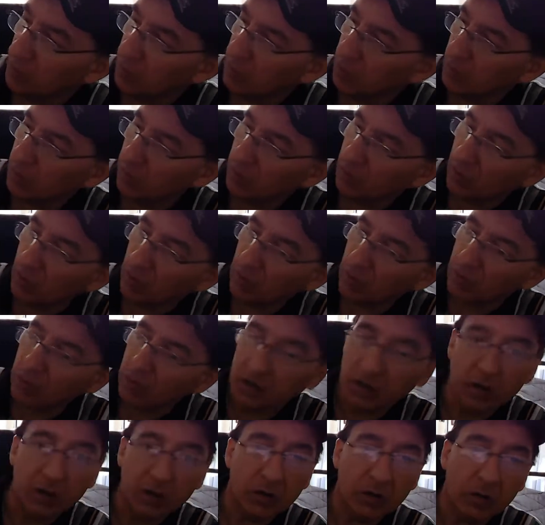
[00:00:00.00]
They kind of
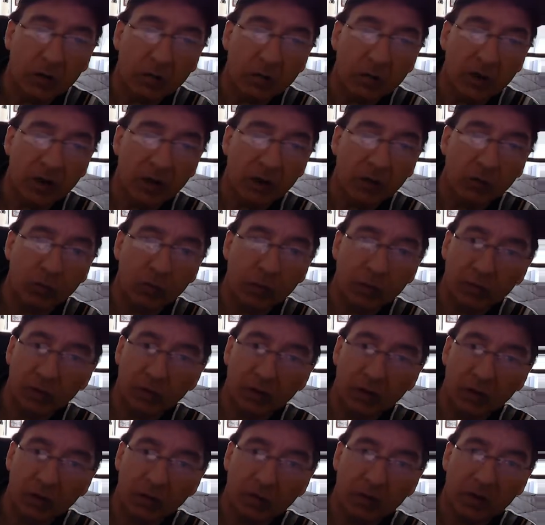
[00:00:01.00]
like, you know, made it
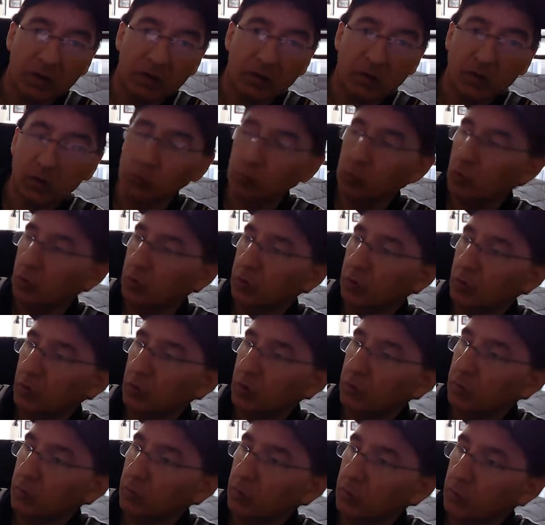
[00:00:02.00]
cryptic. They made it small
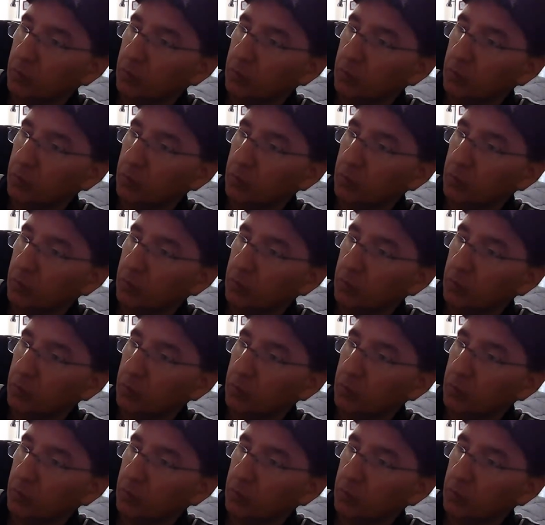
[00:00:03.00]
enough.